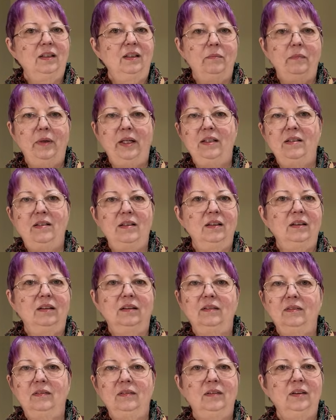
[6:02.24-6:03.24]
an
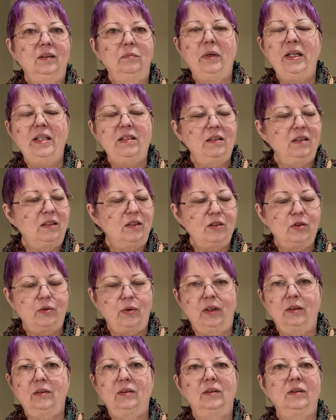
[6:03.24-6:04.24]
amazing
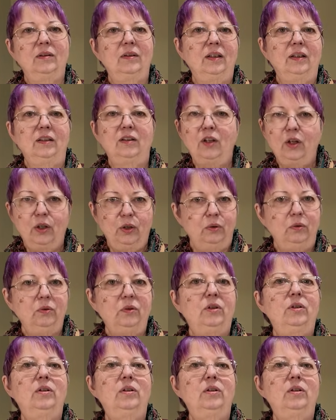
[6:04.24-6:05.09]
instructor and coach.